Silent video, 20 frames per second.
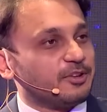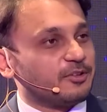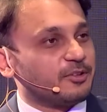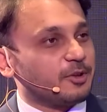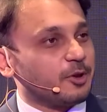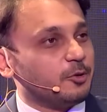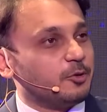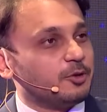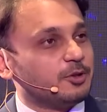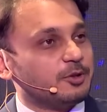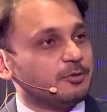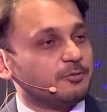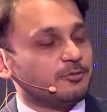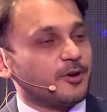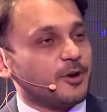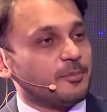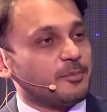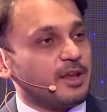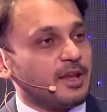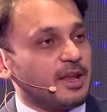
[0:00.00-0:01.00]
Saud
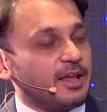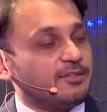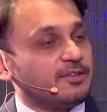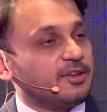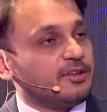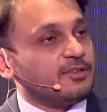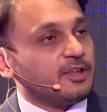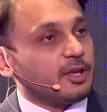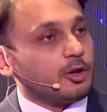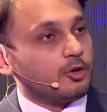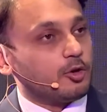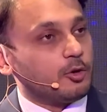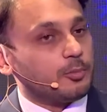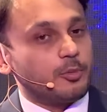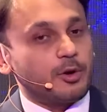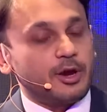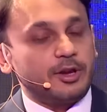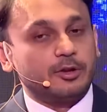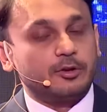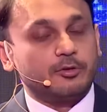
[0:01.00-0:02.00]
from an STC Group
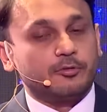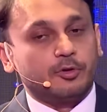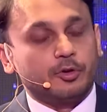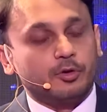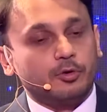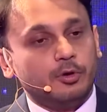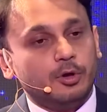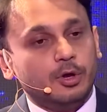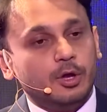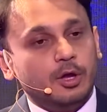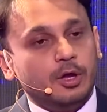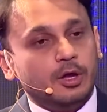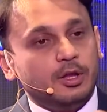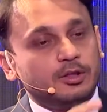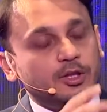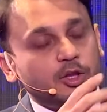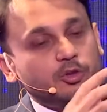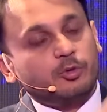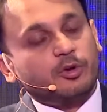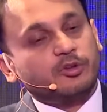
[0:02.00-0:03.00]
point of view.
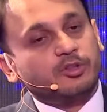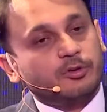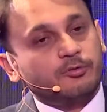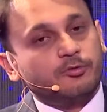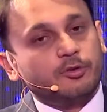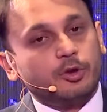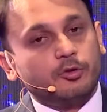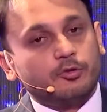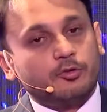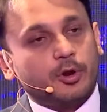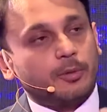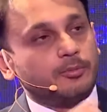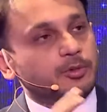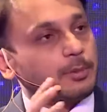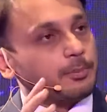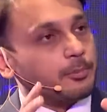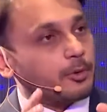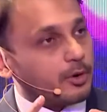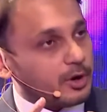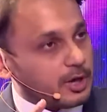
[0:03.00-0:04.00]
This was a view from
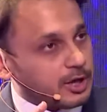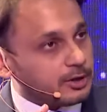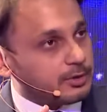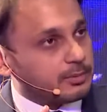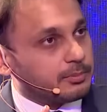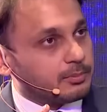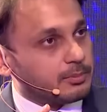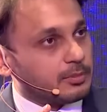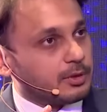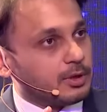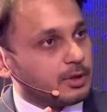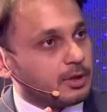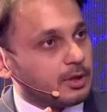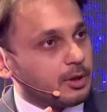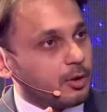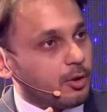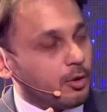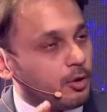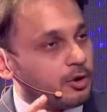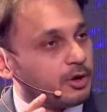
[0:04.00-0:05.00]
the product
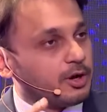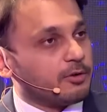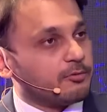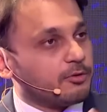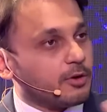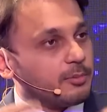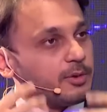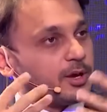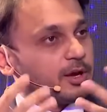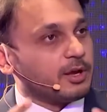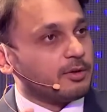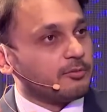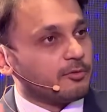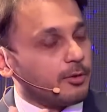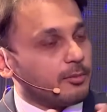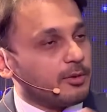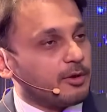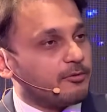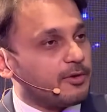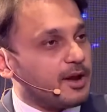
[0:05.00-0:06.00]
owner, from
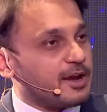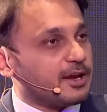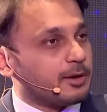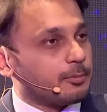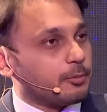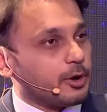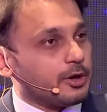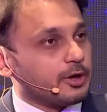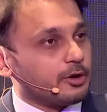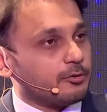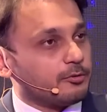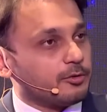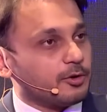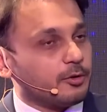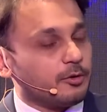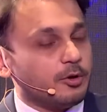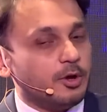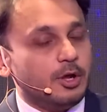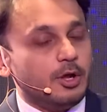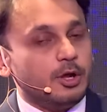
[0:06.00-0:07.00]
a vendor point of
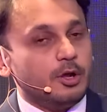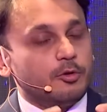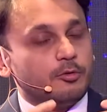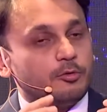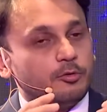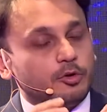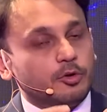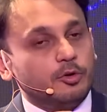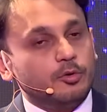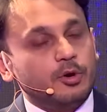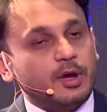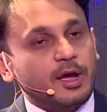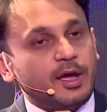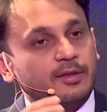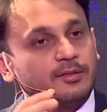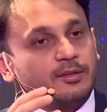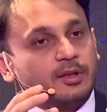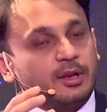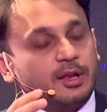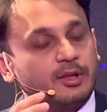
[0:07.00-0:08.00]
view. You
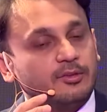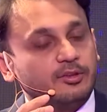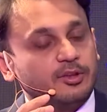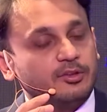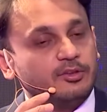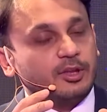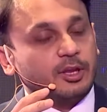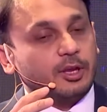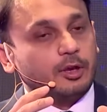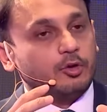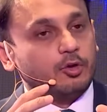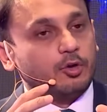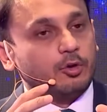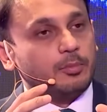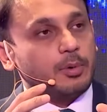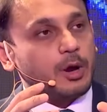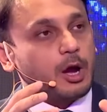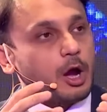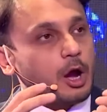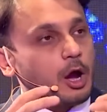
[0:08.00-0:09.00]
as an STC
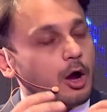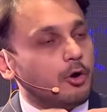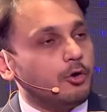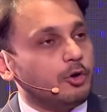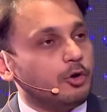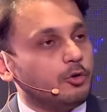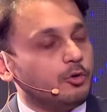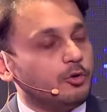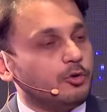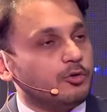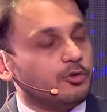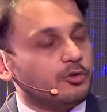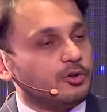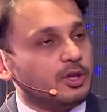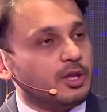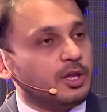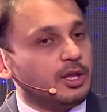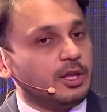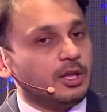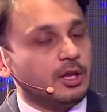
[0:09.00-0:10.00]
Group, how do you
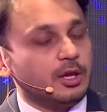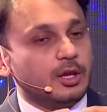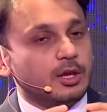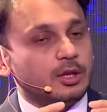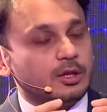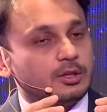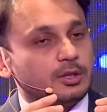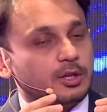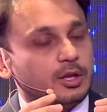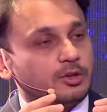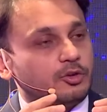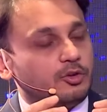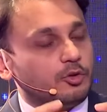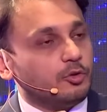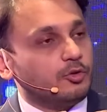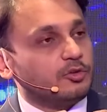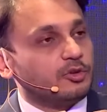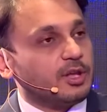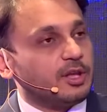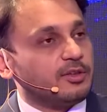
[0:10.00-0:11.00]
see the
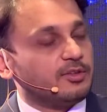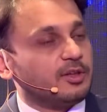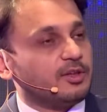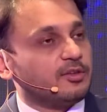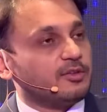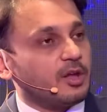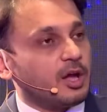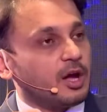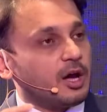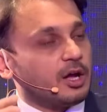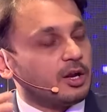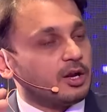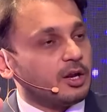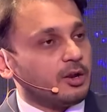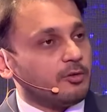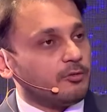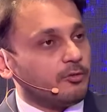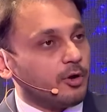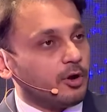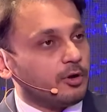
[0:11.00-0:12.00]
use cases are
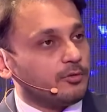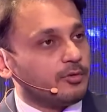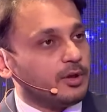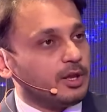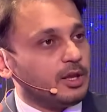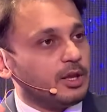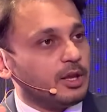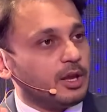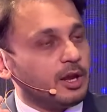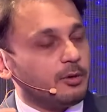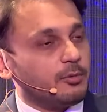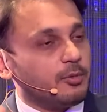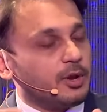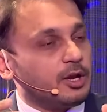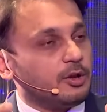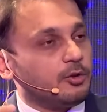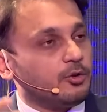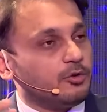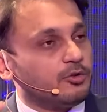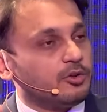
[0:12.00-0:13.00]
evolving, and
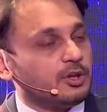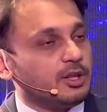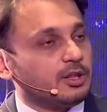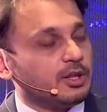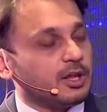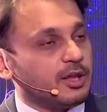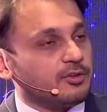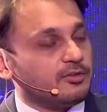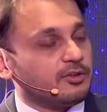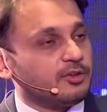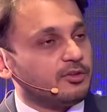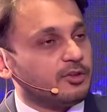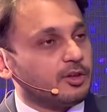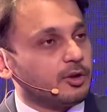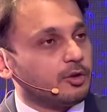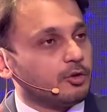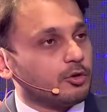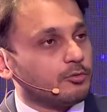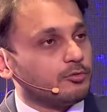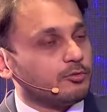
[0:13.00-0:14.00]
where do you see the STC
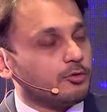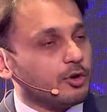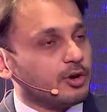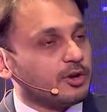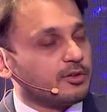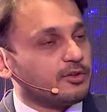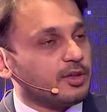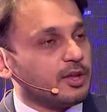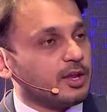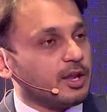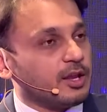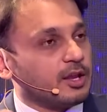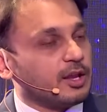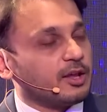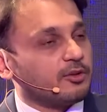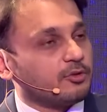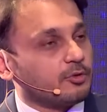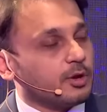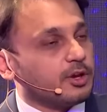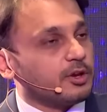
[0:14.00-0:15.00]
Group focusing in
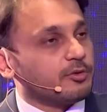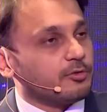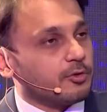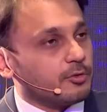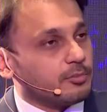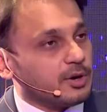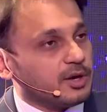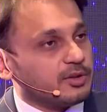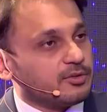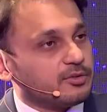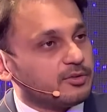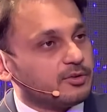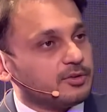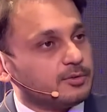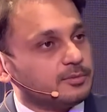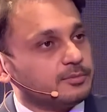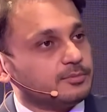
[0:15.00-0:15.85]
next 24 months?